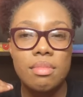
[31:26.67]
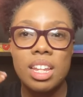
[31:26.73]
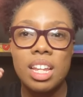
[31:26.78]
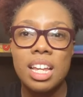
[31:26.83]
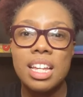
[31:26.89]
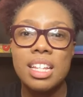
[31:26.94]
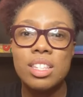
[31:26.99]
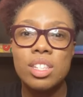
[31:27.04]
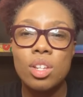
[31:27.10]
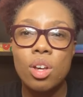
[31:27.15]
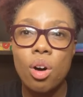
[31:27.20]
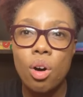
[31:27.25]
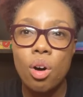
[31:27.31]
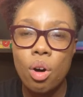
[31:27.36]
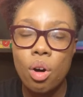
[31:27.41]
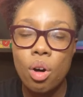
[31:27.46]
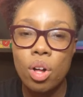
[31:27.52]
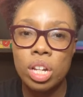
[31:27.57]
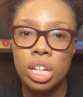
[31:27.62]
it's
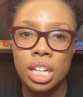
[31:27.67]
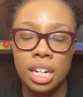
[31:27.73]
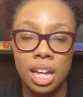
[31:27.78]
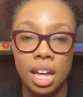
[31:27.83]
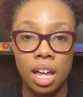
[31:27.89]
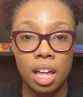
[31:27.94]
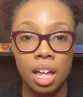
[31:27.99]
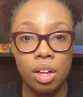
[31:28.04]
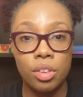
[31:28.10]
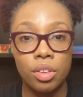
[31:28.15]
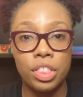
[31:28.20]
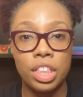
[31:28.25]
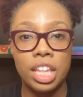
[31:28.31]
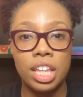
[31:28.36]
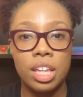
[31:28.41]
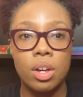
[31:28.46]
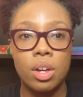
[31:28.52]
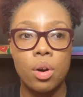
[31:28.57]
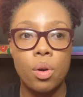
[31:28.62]
all in a
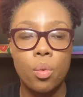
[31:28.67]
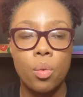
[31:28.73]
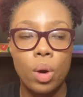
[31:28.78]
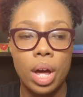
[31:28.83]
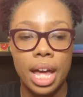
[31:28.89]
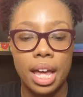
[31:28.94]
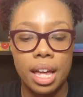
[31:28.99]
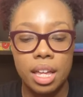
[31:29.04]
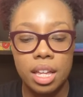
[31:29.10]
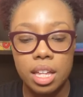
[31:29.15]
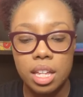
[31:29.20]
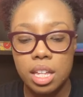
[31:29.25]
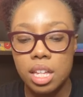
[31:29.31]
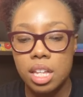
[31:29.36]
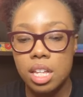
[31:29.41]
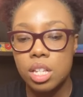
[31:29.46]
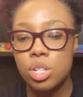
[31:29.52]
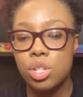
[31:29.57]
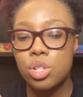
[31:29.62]
healthy way.
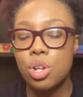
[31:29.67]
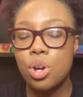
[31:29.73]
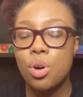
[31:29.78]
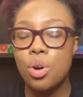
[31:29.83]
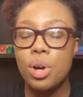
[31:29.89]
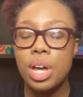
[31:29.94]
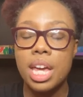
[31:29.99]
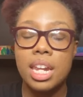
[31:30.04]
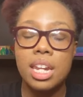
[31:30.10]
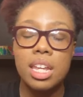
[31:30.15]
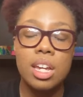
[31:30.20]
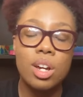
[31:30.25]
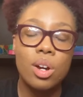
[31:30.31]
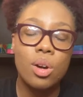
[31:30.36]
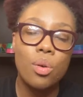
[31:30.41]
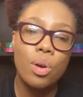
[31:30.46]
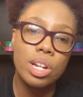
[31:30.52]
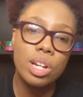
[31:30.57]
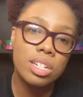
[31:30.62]
So any
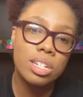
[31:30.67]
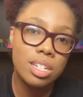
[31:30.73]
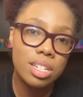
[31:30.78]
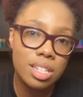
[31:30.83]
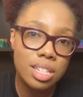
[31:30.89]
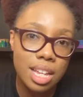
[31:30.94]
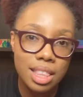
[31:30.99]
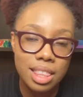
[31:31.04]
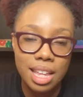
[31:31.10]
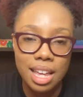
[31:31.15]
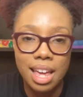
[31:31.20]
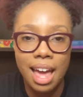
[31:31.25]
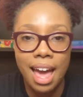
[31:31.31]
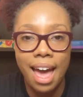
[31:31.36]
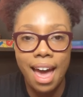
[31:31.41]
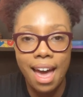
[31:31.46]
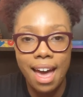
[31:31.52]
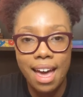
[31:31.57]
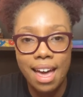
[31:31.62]
questions that they
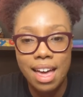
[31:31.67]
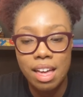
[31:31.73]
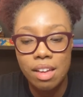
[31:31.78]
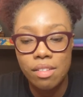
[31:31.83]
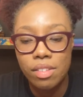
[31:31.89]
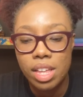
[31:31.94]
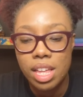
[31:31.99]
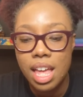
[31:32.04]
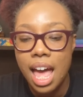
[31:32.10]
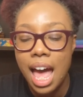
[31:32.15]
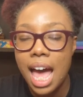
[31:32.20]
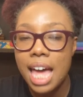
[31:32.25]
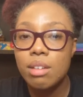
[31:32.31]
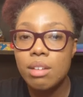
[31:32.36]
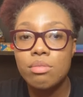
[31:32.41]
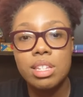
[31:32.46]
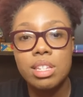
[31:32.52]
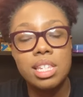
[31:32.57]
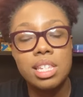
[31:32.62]
have, I
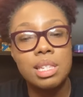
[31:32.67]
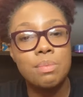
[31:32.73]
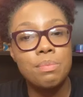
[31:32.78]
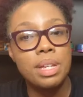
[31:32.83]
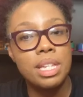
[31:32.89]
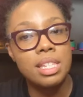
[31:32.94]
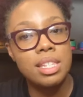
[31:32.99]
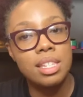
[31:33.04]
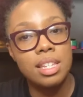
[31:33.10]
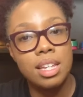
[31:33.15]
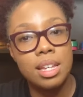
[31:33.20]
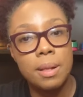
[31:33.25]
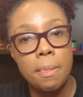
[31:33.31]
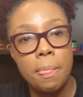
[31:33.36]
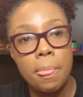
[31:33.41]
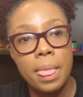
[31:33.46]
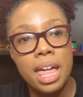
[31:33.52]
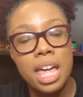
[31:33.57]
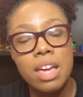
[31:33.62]
don't dismiss it.
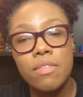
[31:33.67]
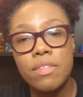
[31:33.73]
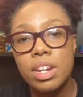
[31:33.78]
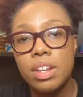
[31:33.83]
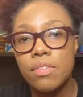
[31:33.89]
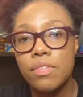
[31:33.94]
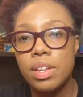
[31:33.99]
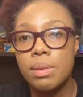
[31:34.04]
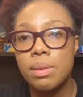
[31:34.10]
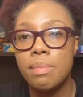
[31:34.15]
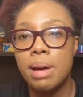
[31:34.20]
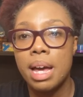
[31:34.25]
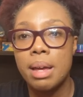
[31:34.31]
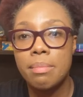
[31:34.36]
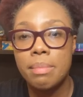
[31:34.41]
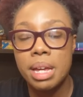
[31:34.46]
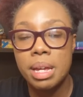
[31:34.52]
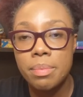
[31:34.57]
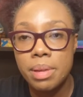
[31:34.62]
Even if it might
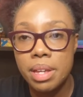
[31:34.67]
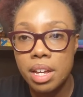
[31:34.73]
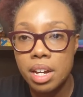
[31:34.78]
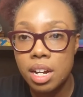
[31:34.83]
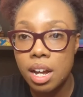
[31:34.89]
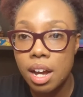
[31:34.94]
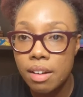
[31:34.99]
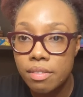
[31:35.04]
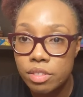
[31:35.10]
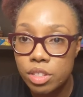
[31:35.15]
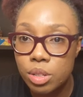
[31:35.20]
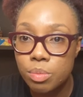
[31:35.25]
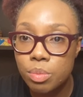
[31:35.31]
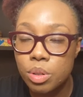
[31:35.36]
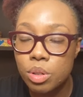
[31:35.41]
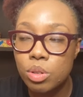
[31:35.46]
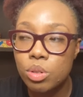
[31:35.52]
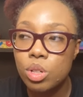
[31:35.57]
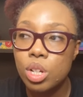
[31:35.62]
make me
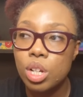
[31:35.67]
uncomfortable,